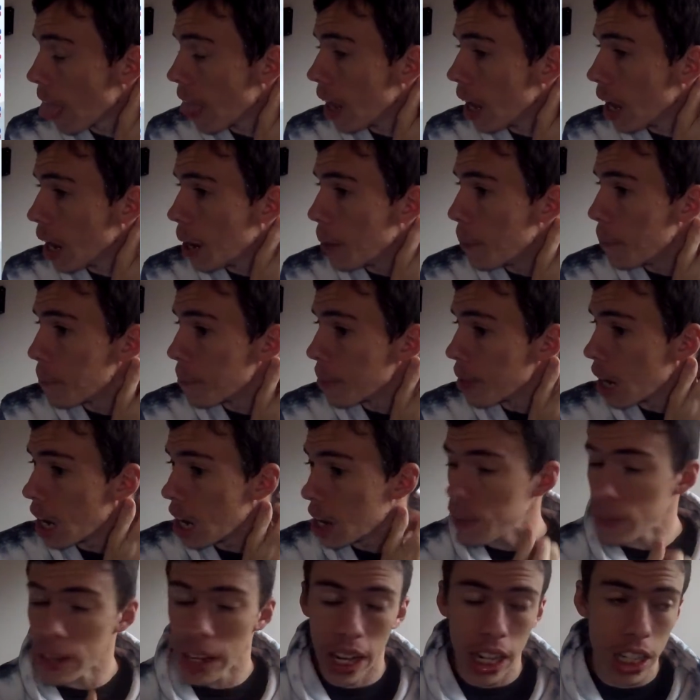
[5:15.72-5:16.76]
I
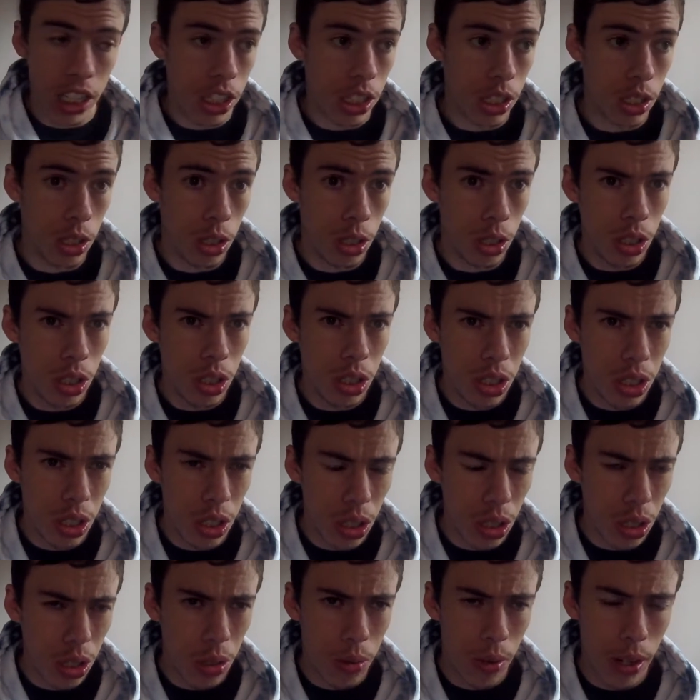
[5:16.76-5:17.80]
haven't actually used
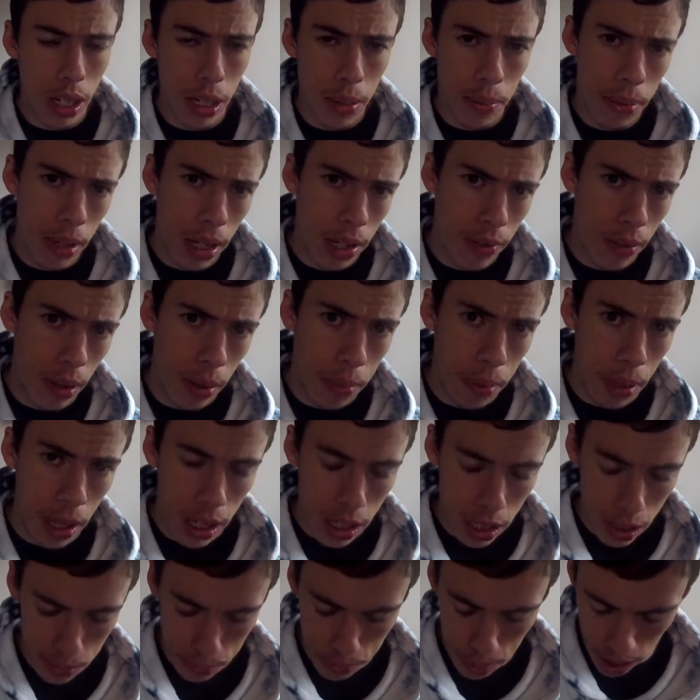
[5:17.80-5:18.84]
Earthquake in
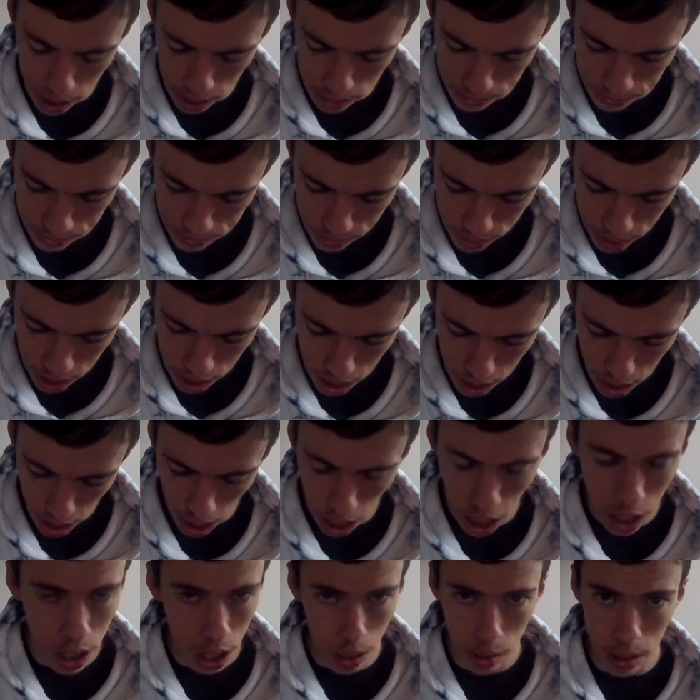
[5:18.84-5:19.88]
PvPs, but
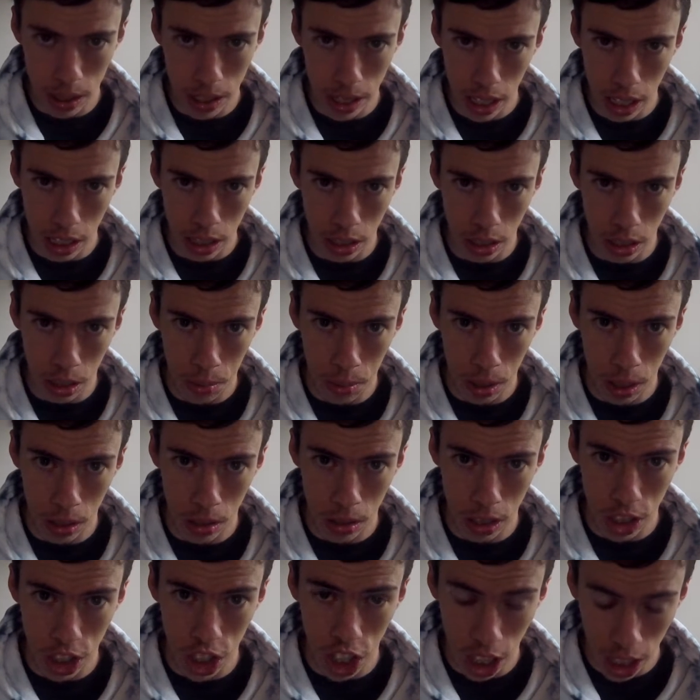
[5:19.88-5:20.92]
I know it takes a long while
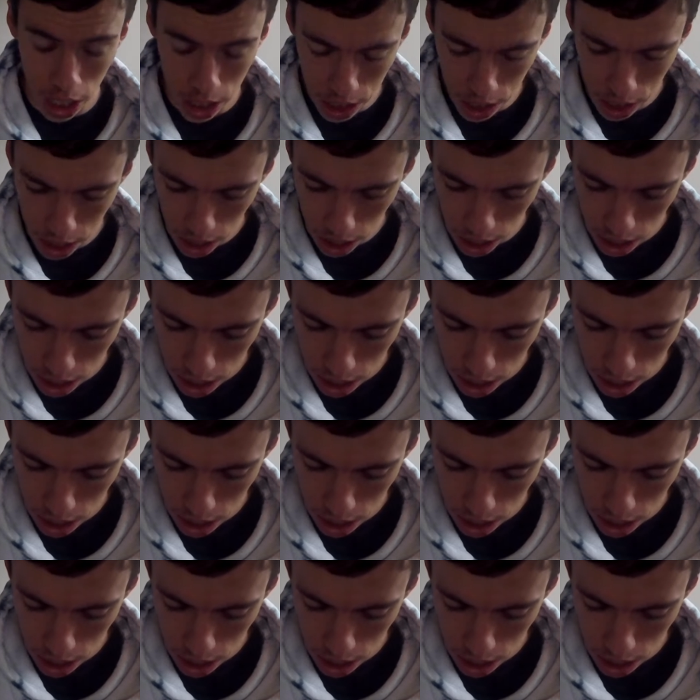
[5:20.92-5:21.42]
to charge.